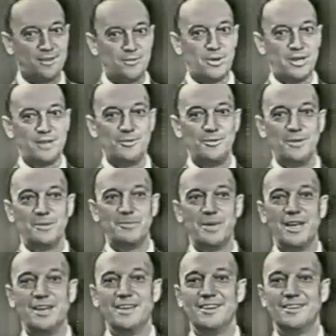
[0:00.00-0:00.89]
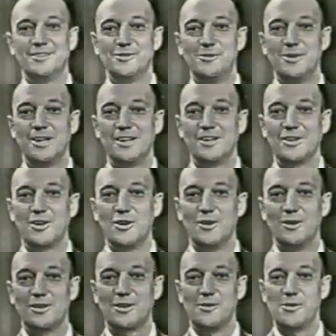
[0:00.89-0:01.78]
what it will be to a little
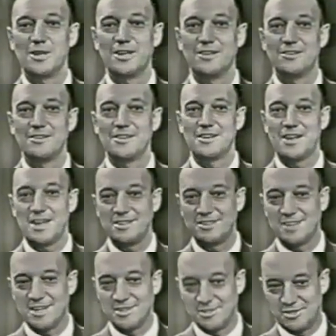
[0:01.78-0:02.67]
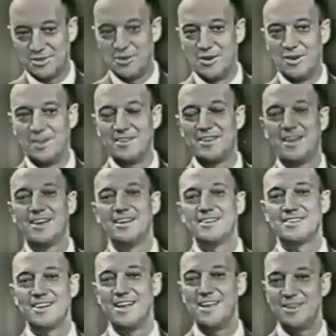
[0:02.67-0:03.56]
girl going into the 10-cent store. That
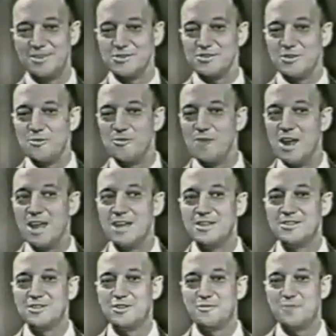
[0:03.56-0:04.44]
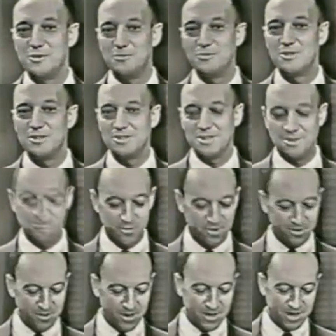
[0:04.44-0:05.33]
is, there's a range of uses, and
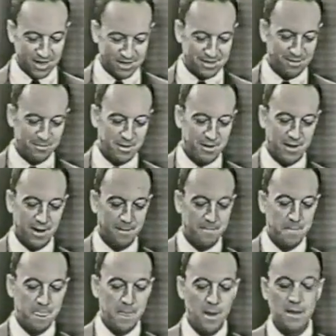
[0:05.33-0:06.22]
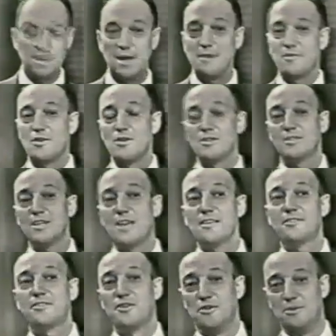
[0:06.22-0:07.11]
we're accustomed to that. And, of course,
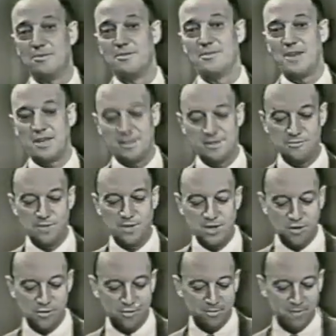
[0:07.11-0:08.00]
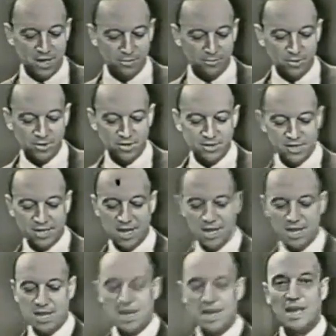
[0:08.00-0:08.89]
a third thing that we know about words,
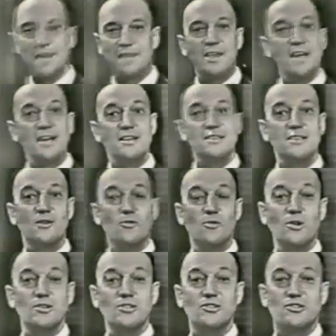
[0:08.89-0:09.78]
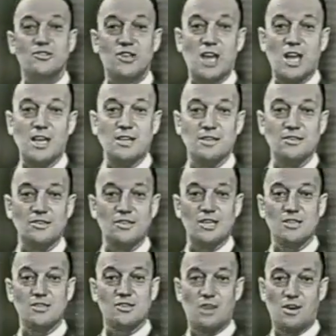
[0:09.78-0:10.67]
and that is that words change
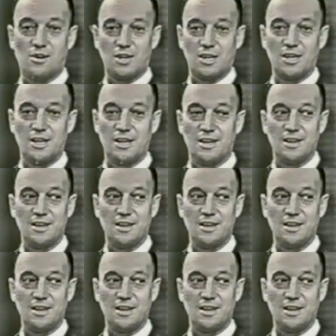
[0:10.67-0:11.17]
historically.